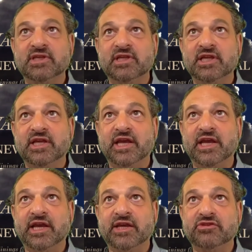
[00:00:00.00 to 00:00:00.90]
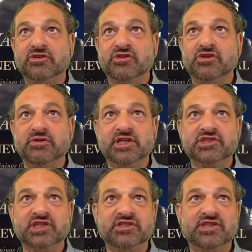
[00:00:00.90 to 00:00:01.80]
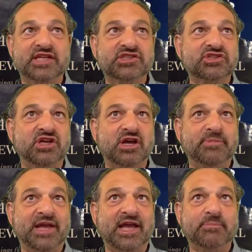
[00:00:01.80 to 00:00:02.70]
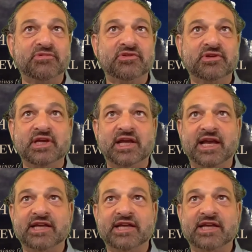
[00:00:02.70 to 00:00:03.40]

And there is a desktop app as